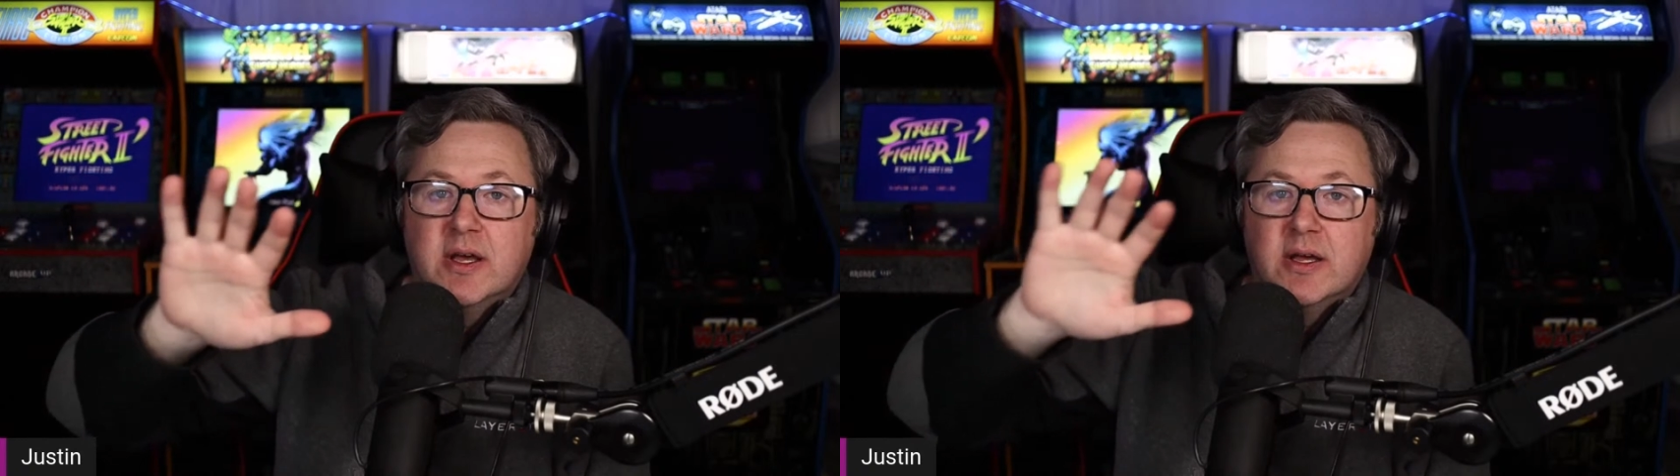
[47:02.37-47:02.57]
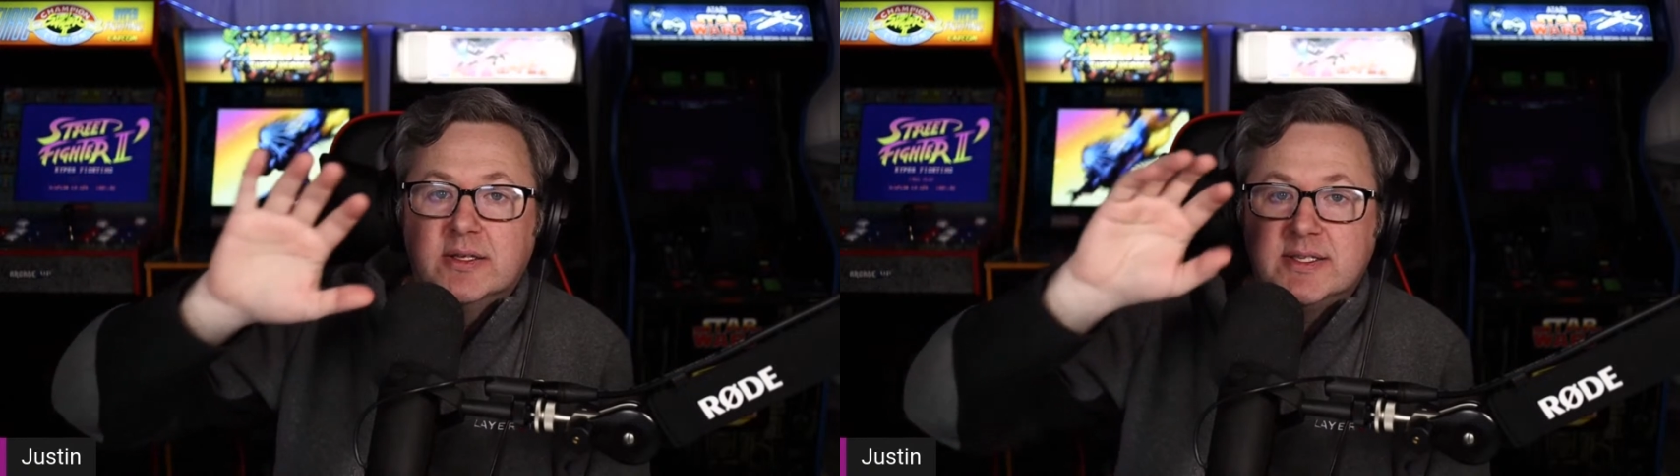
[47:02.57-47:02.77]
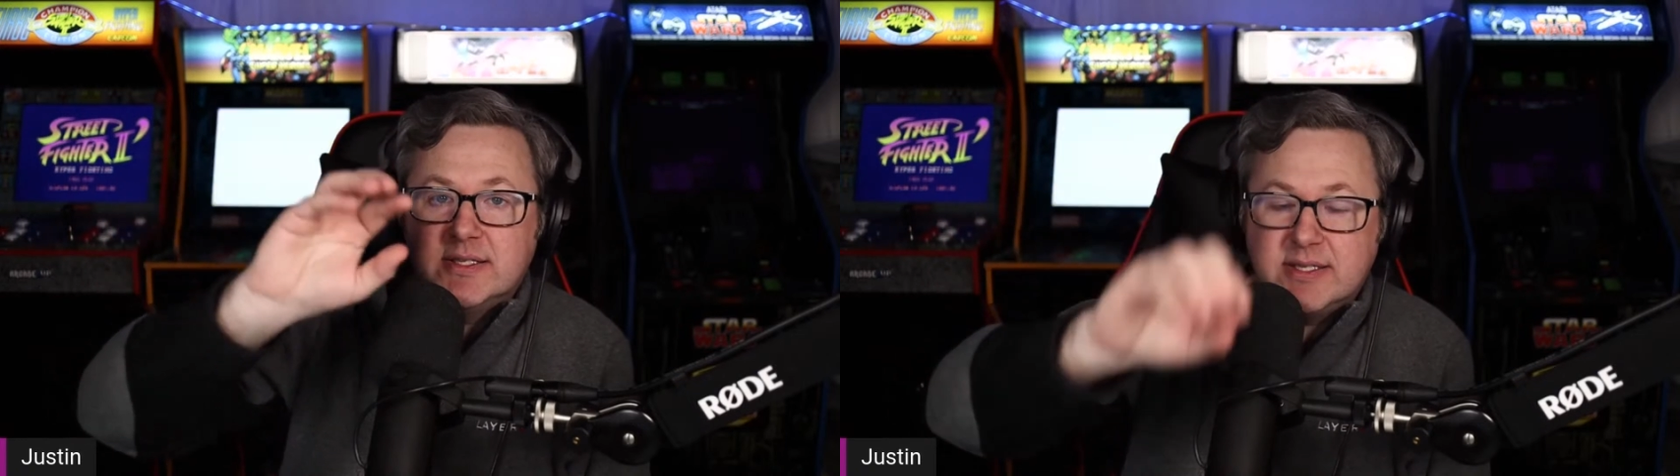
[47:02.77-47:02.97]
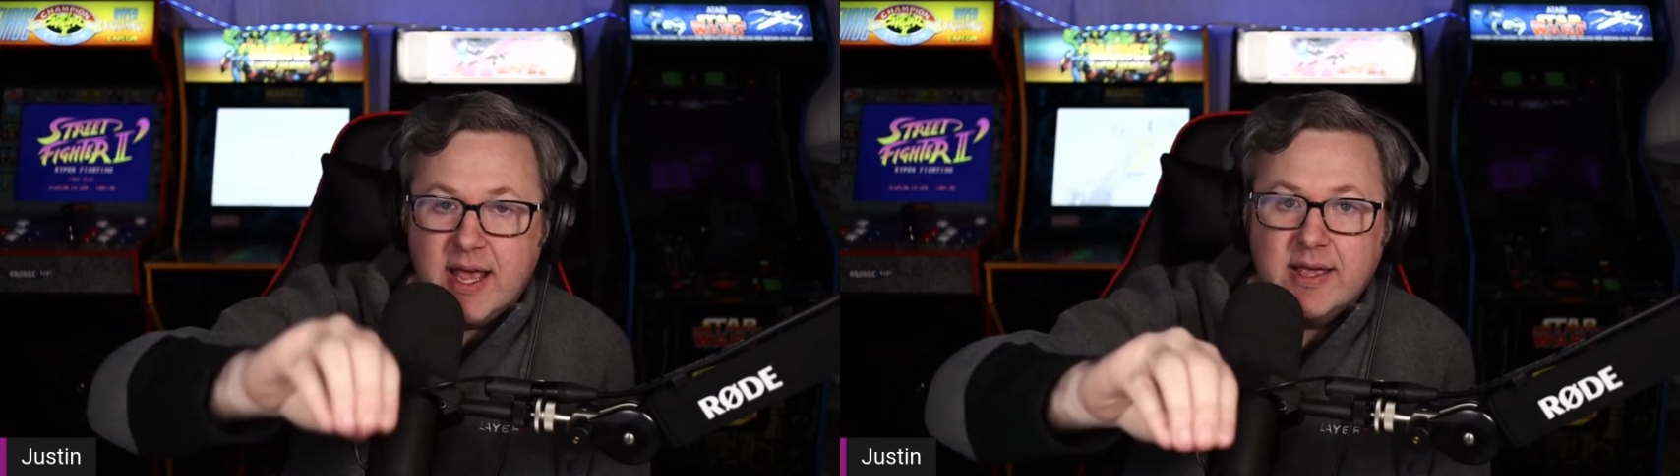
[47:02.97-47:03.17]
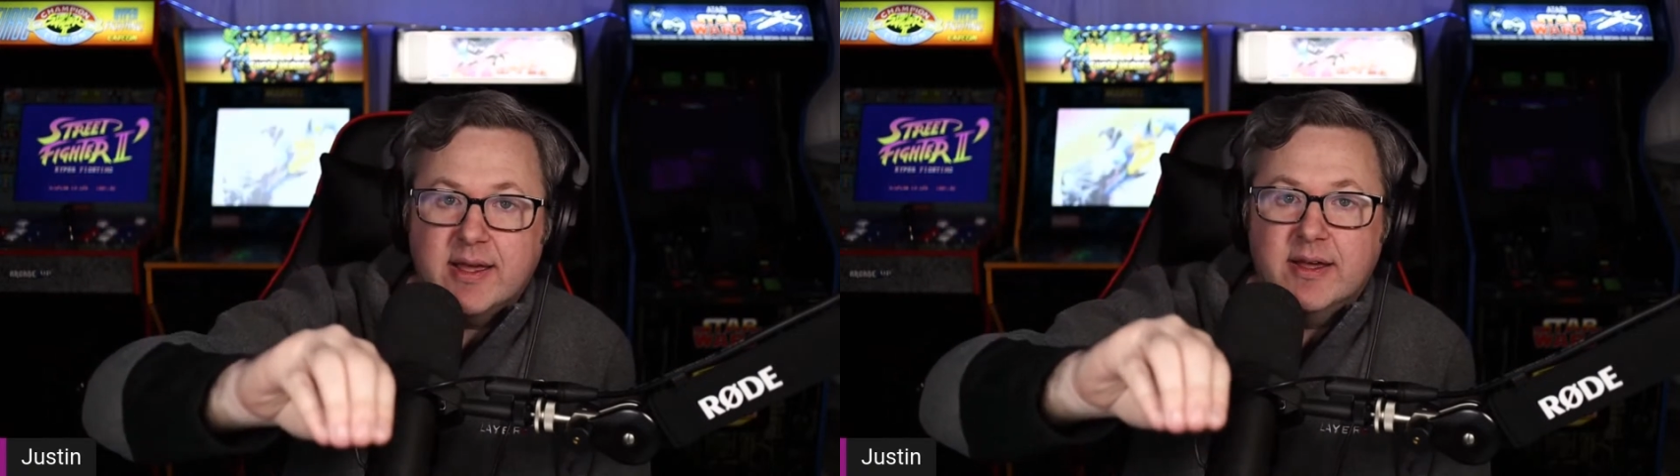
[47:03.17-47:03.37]

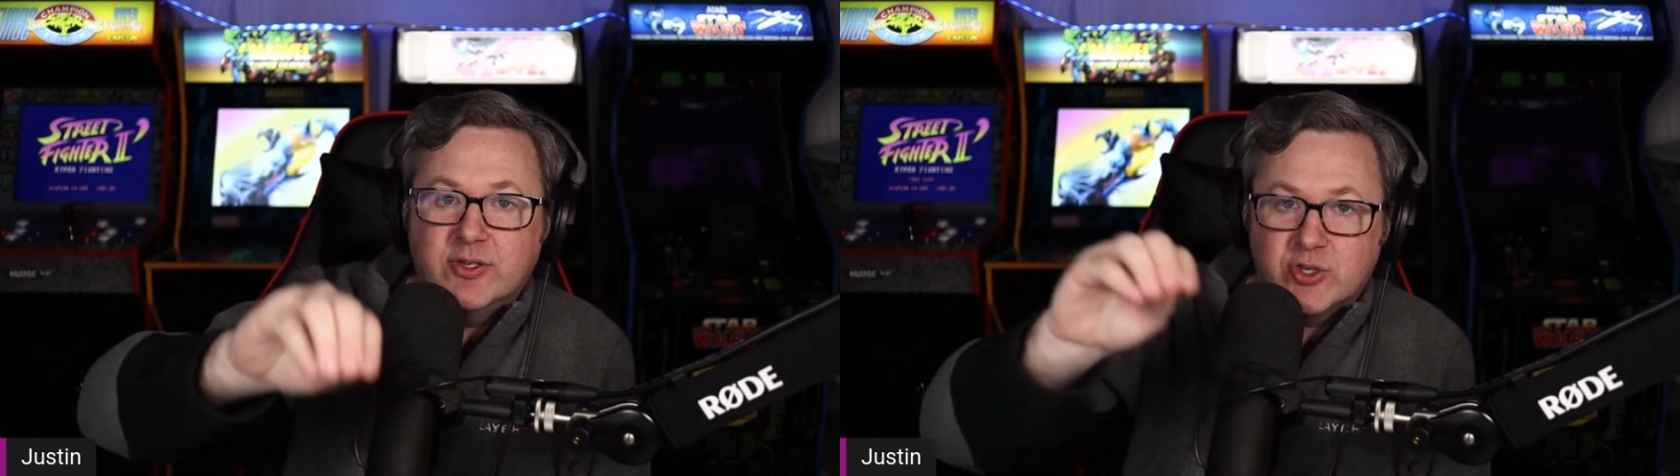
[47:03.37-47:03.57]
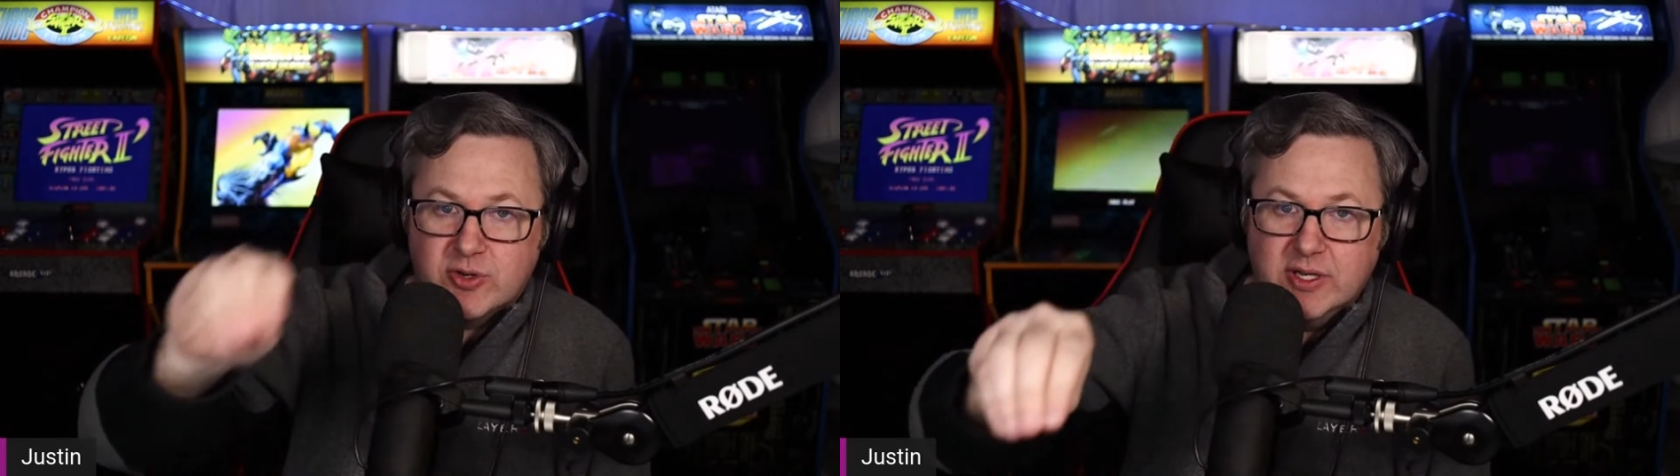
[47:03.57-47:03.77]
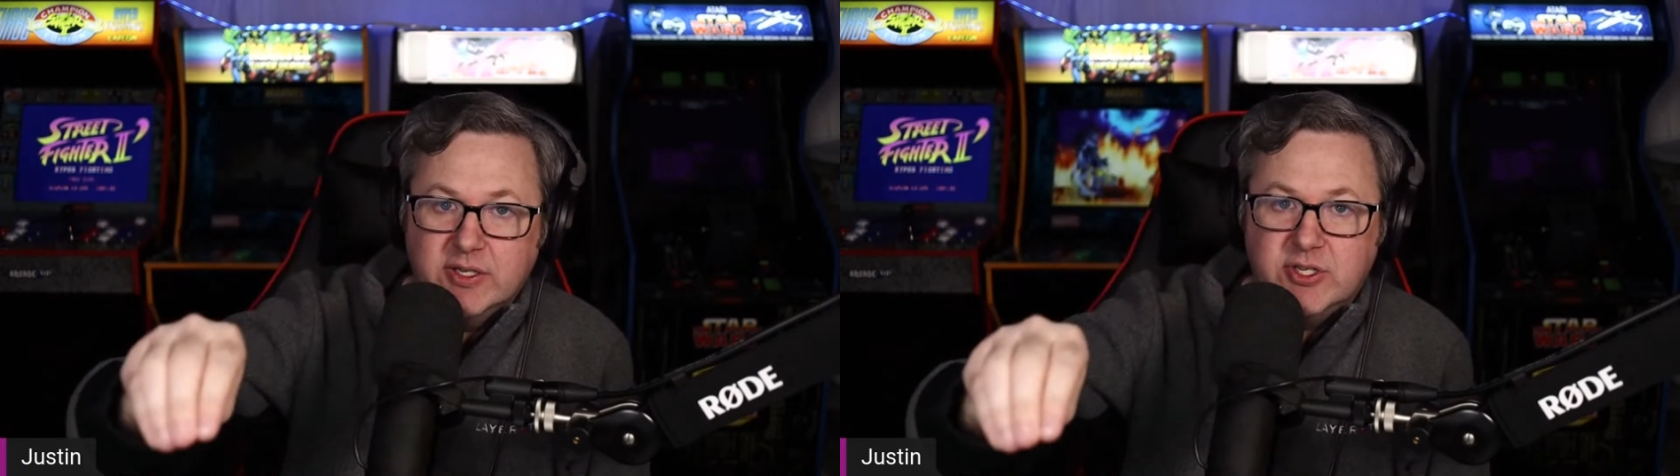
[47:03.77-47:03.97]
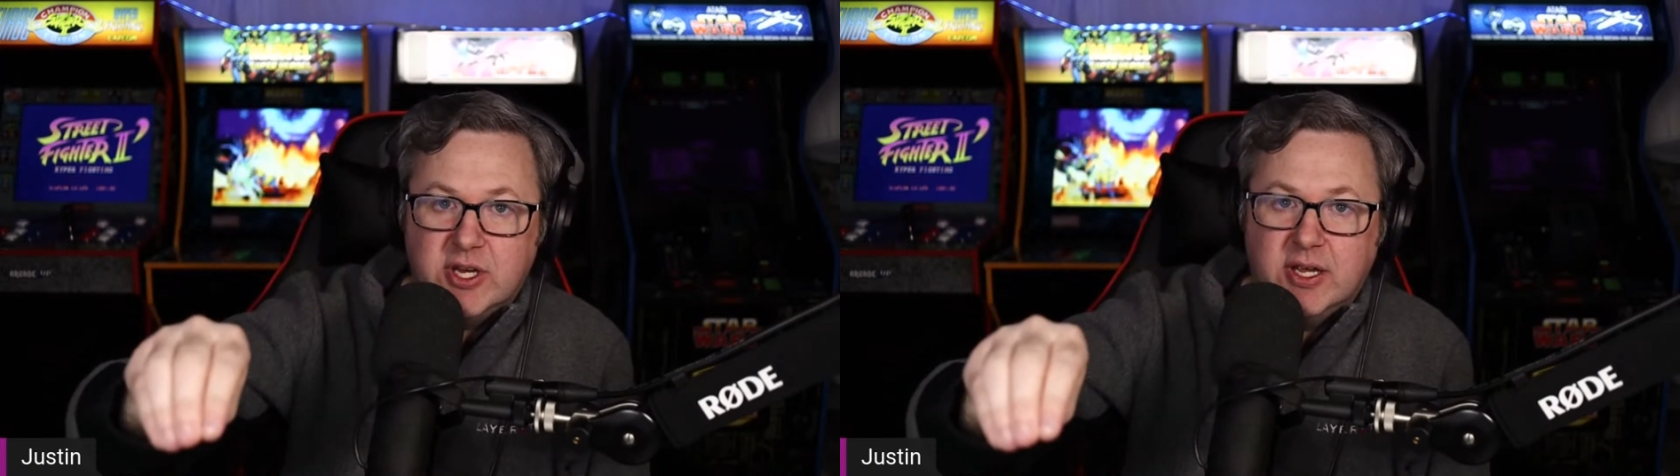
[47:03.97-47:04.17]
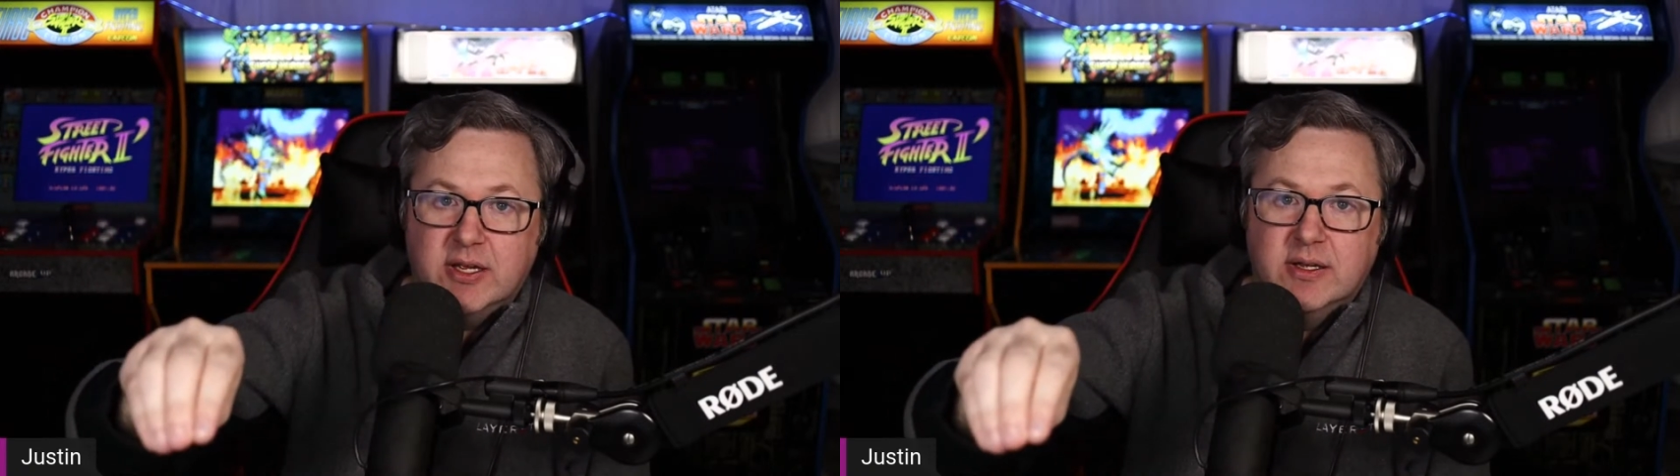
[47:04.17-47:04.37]
Sega
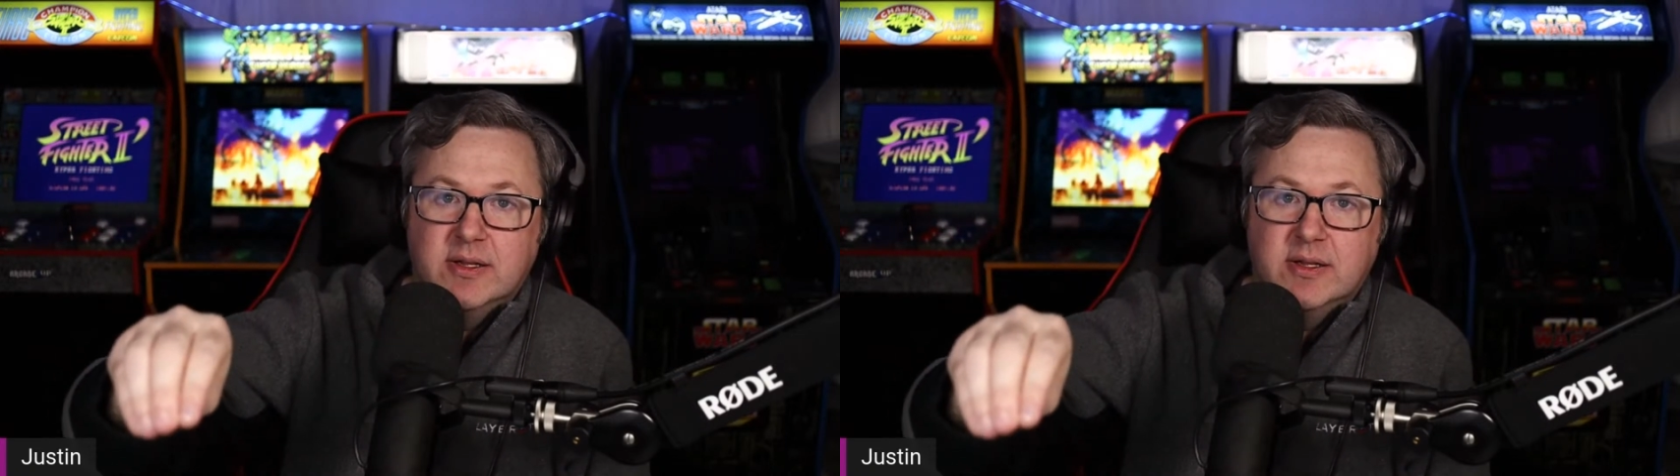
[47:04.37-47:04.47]
trilogy